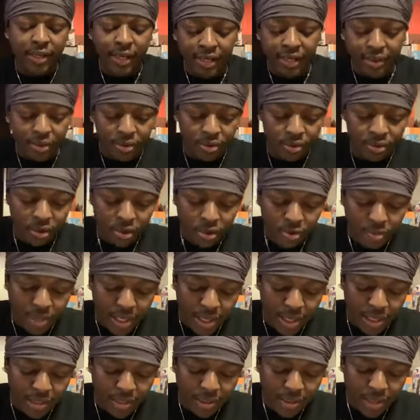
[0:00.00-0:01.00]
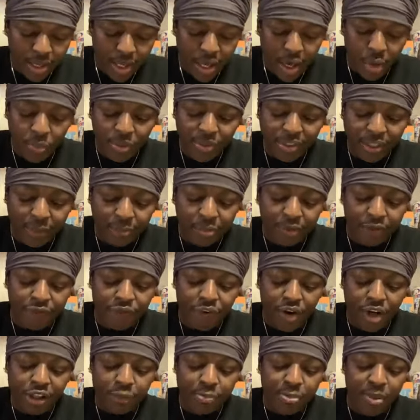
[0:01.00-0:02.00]
NATO, right? And with him the
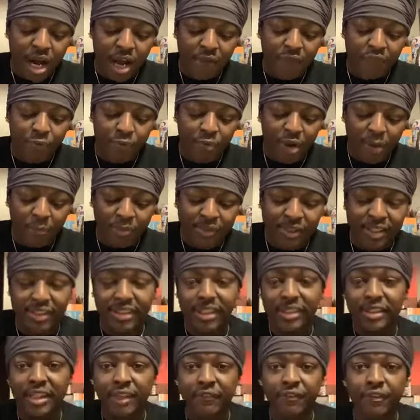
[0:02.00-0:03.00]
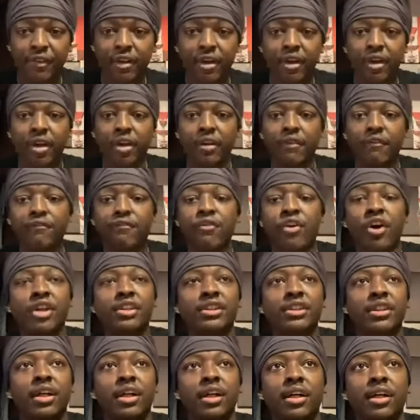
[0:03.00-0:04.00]
false prophet represents the different uh
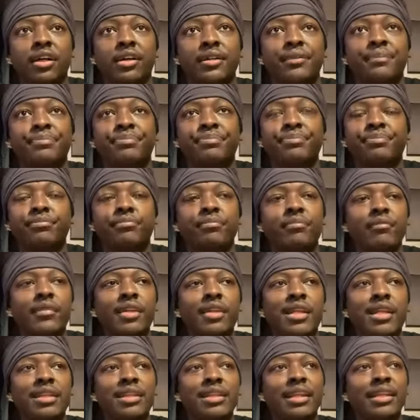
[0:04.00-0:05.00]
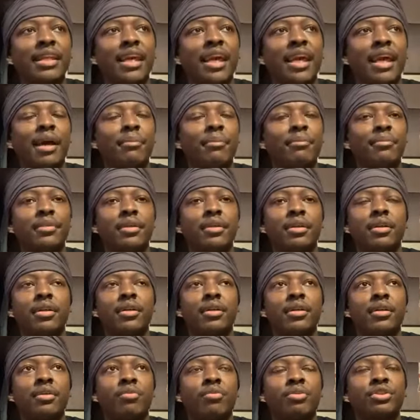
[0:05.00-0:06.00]
false uh the damn
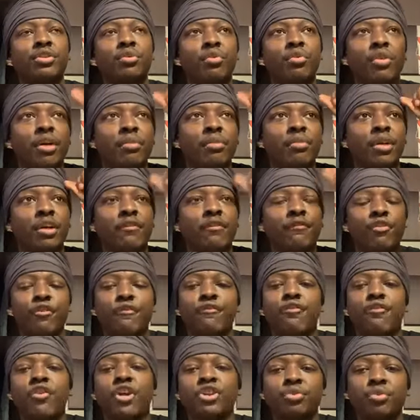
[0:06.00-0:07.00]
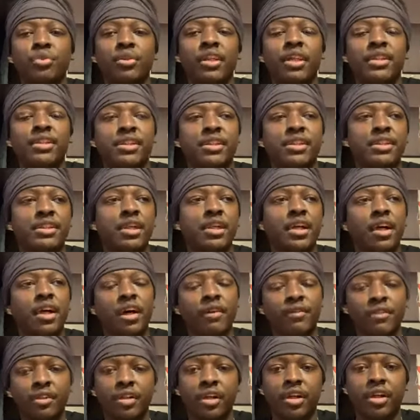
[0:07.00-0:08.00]
what's the word I'm looking for? False religions
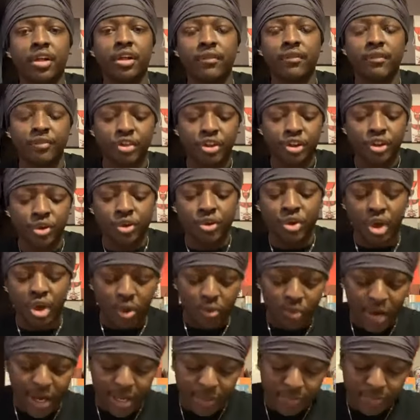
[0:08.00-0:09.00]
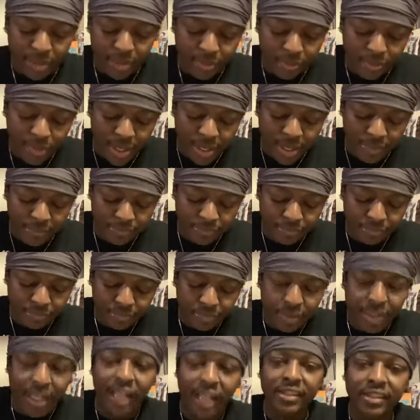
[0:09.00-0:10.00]
of the, of the so-called white man, right?
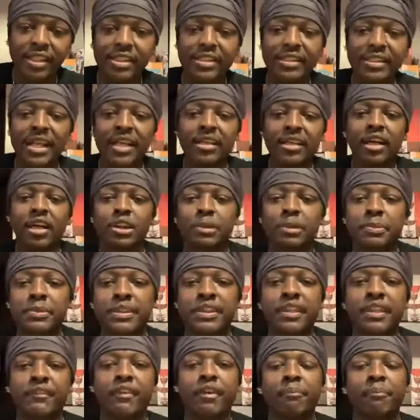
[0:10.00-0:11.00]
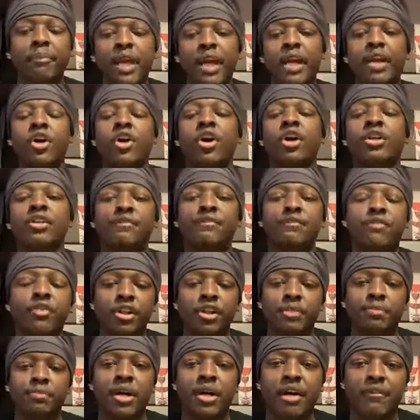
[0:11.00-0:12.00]
Not it's not a specific man called the
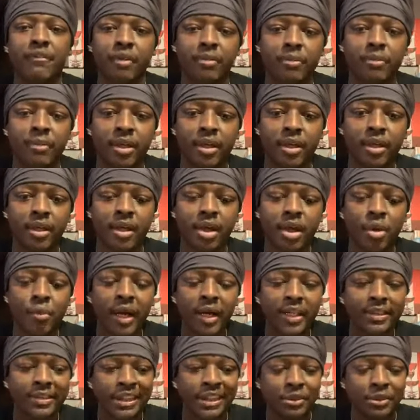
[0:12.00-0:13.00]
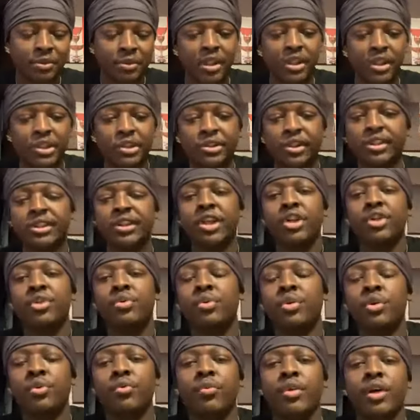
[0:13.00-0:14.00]
false prophet, man, right? Because that's what they used to tell
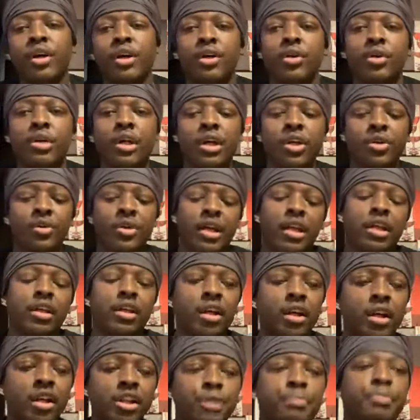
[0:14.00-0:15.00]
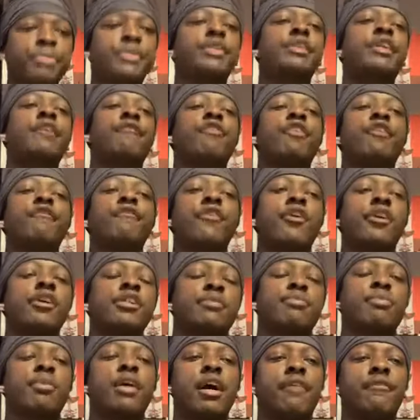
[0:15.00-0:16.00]
you in the world. You got a, a, specific
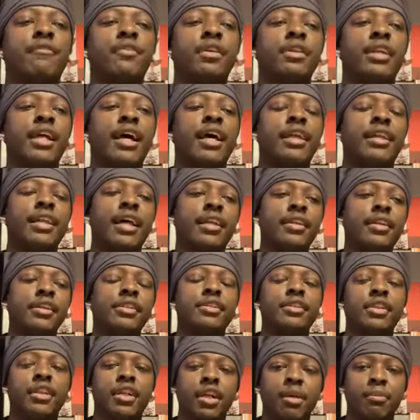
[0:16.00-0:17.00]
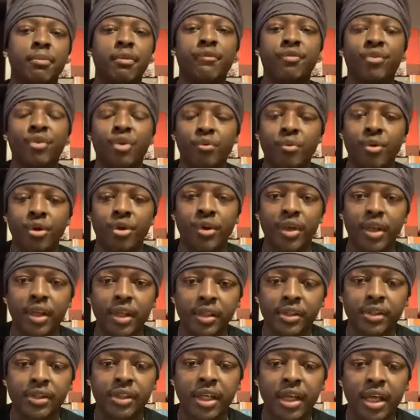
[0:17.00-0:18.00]
false prophet that that needs to come before the world
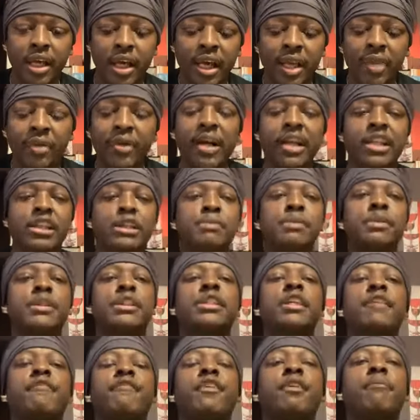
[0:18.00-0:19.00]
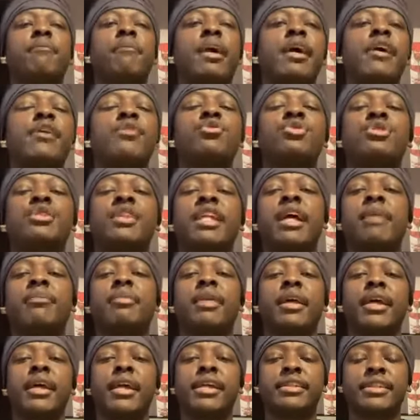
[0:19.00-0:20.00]
ends, and you got a specific man who's
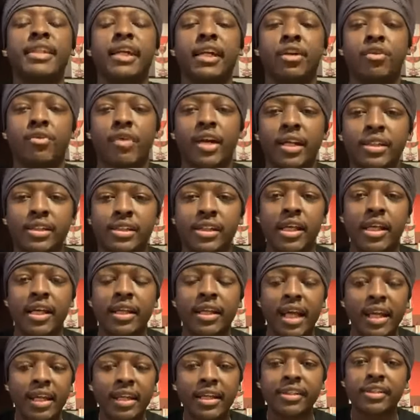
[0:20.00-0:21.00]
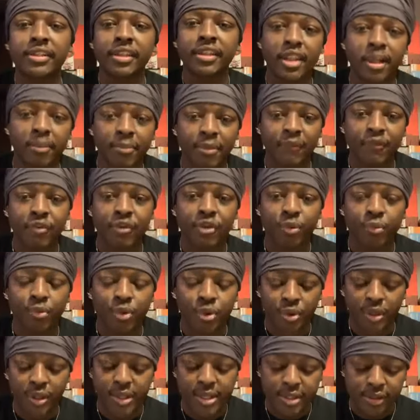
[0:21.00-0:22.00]
named the Antichrist that needs to come before the
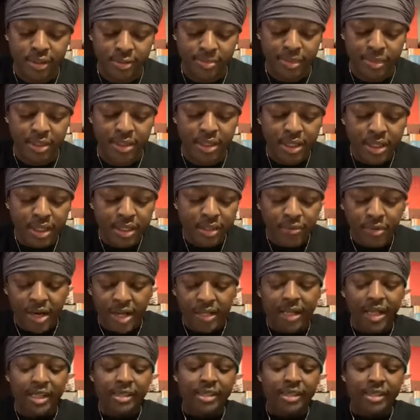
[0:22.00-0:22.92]
world ends, man. Right?